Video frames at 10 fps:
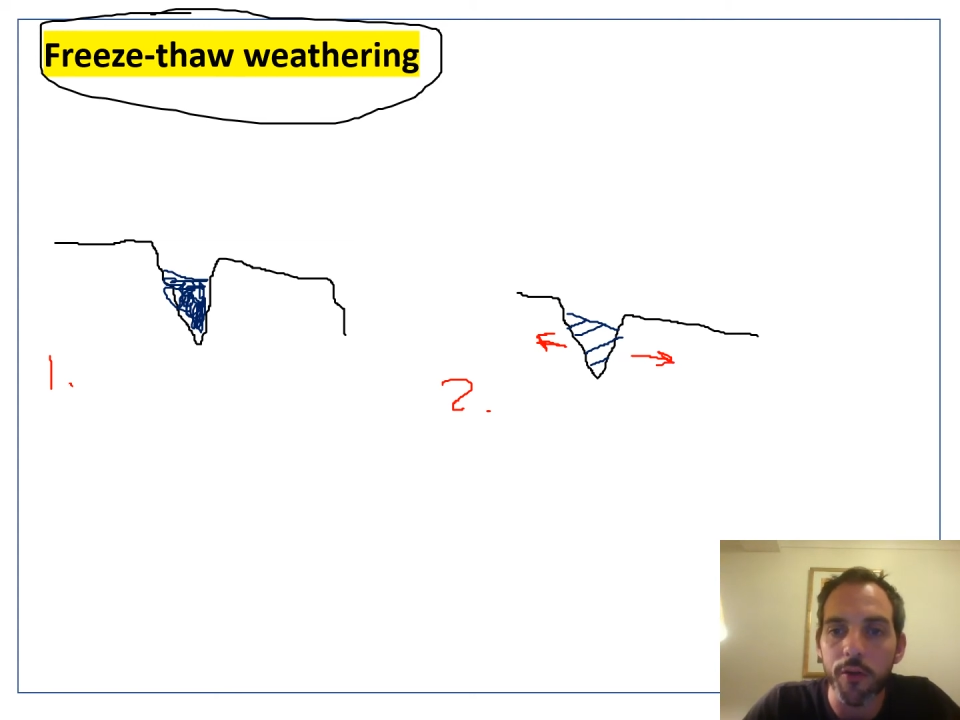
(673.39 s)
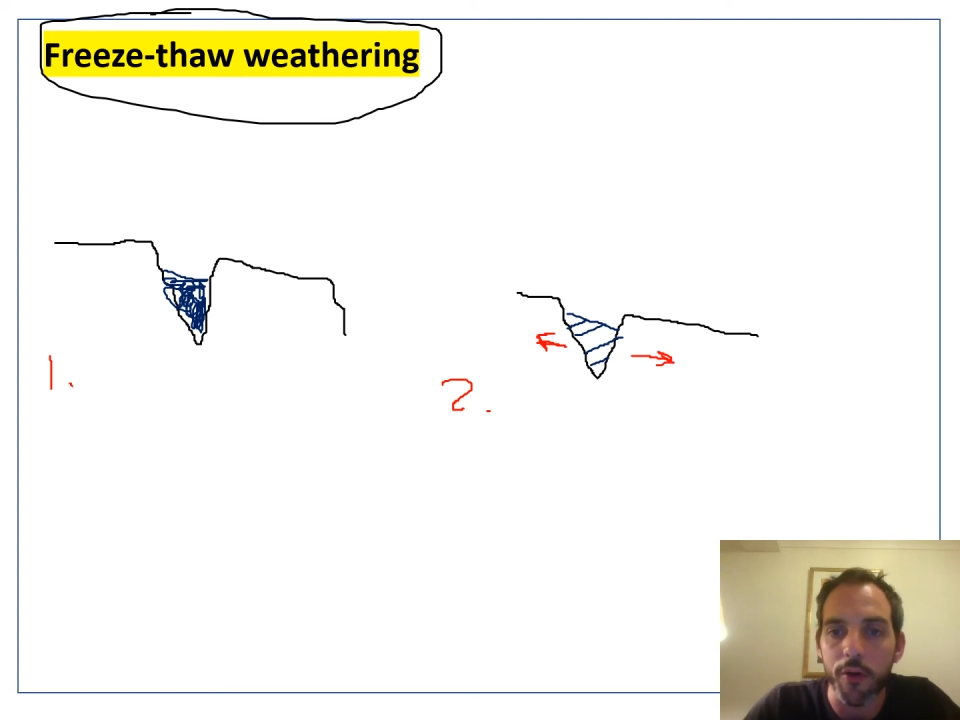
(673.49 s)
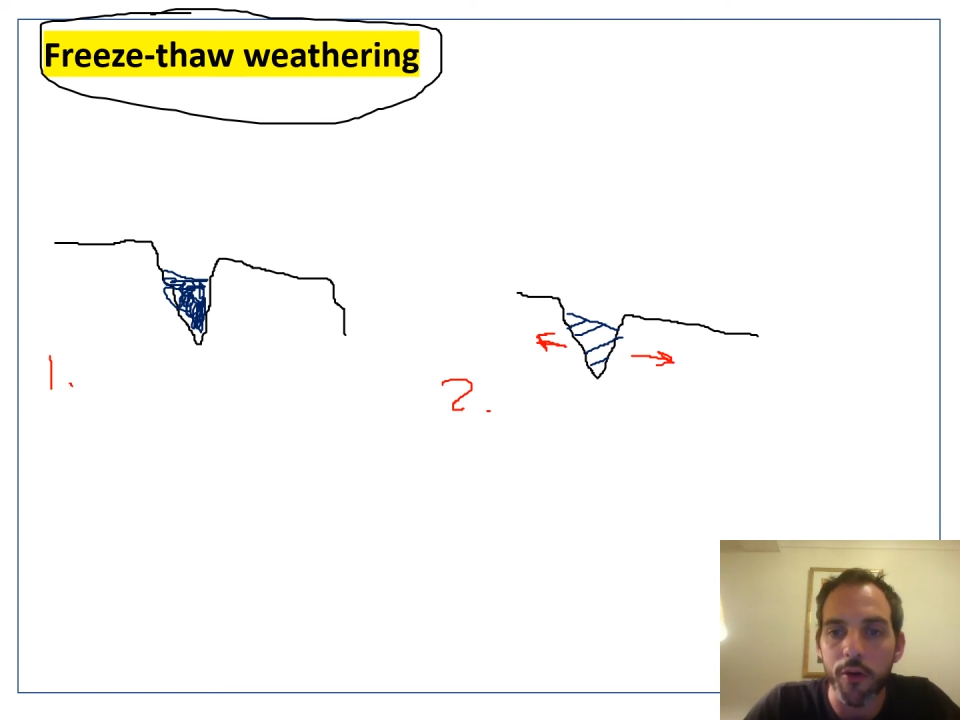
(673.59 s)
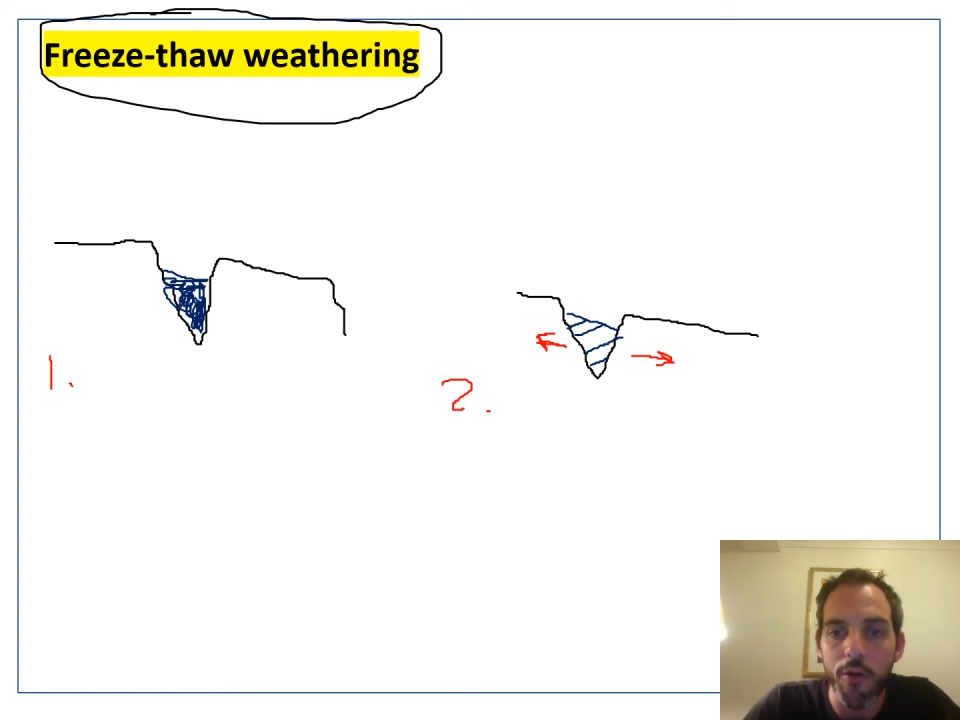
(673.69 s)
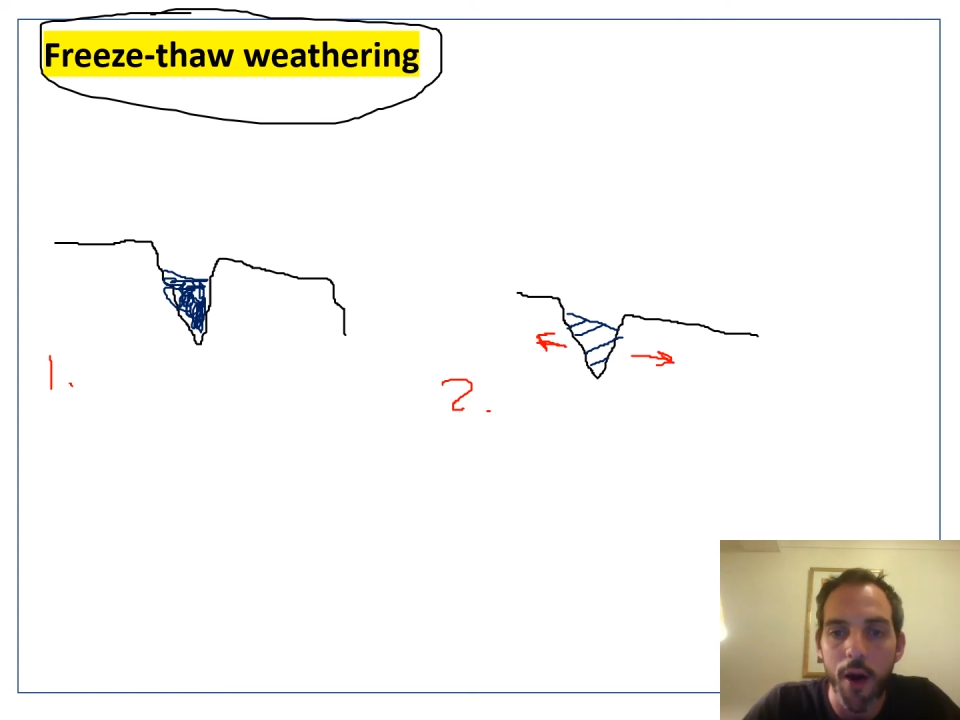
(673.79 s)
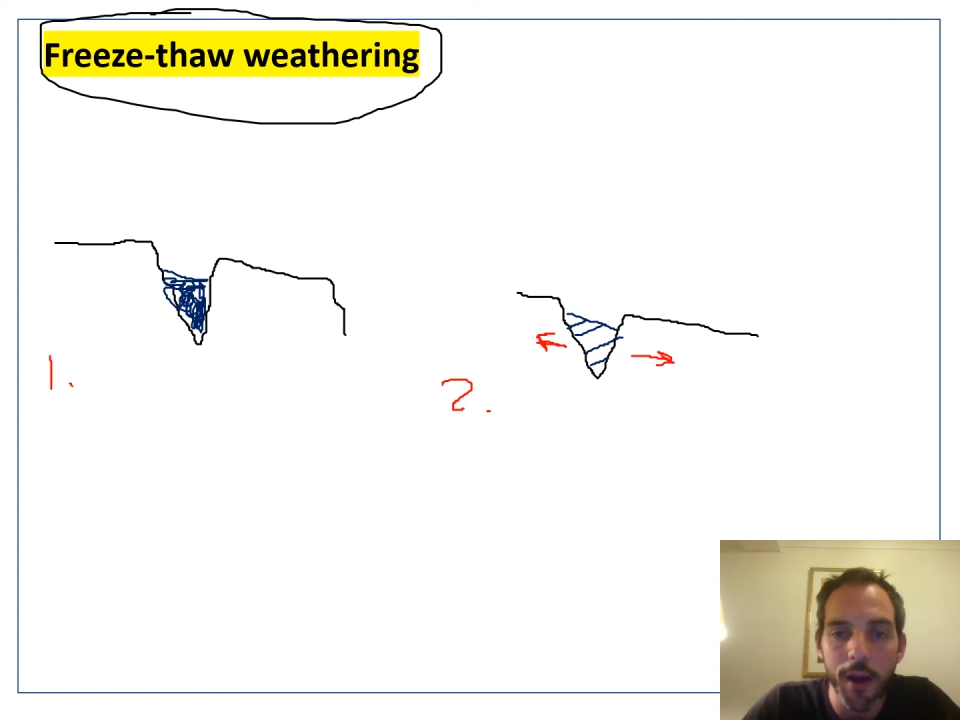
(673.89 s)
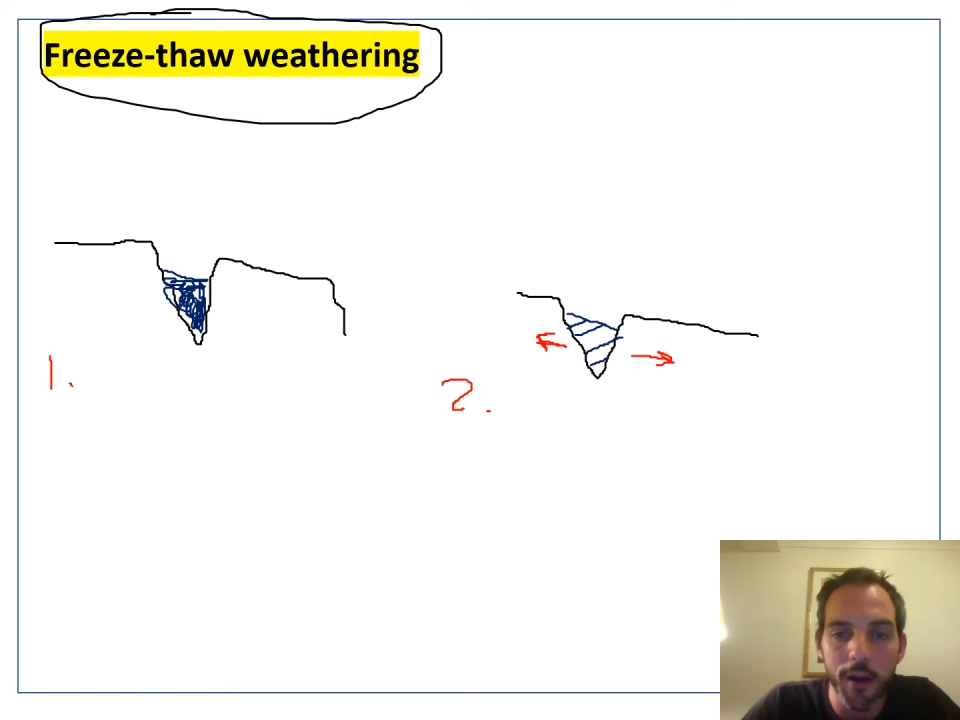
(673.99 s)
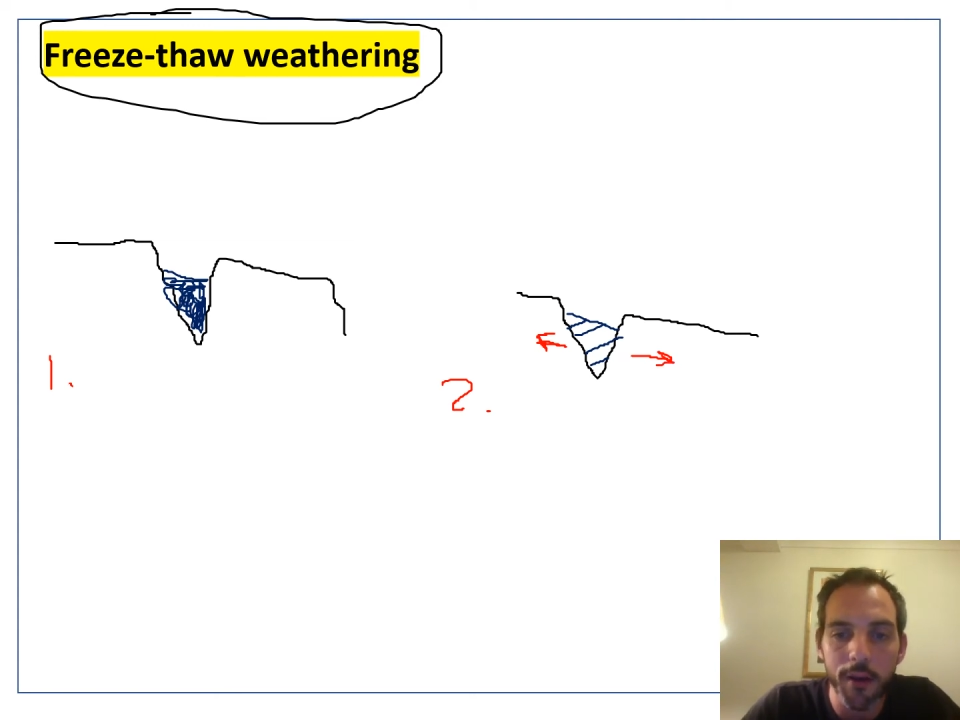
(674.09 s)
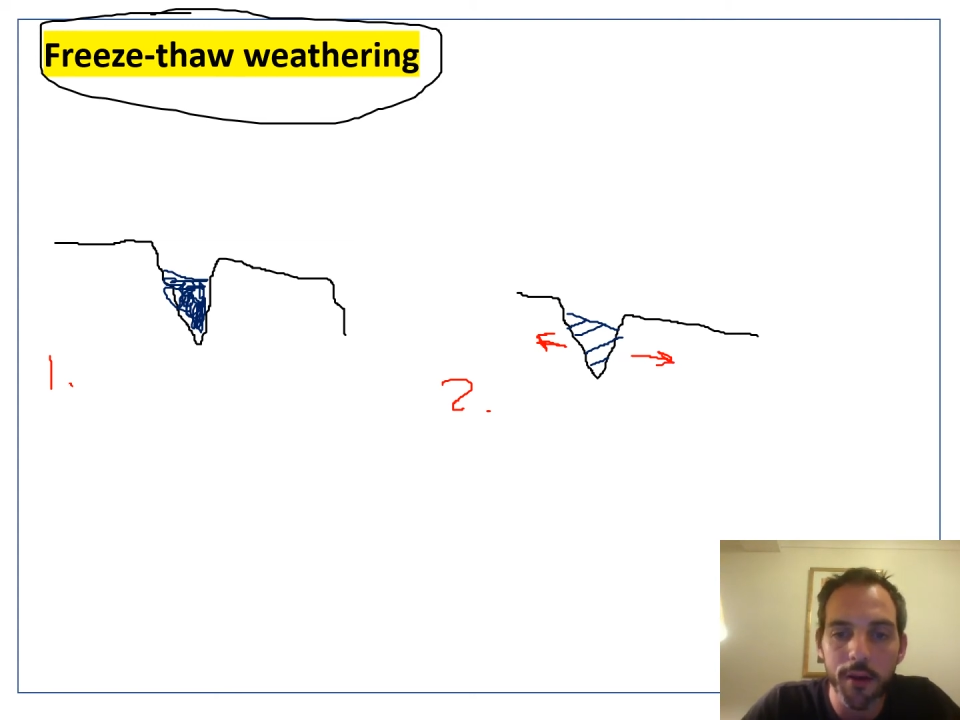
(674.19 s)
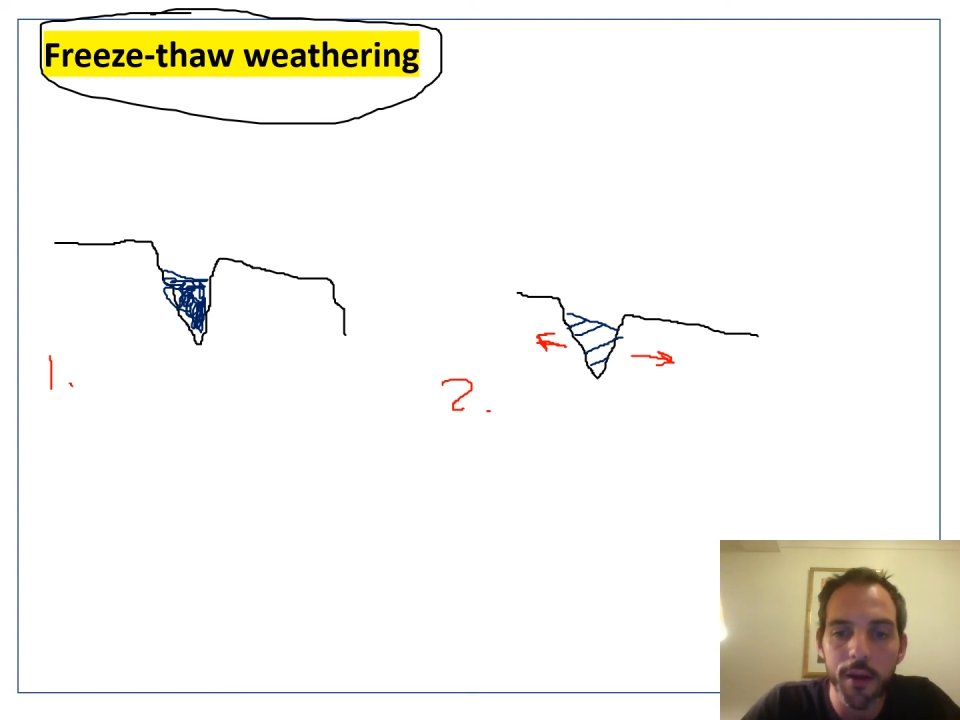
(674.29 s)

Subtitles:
The crack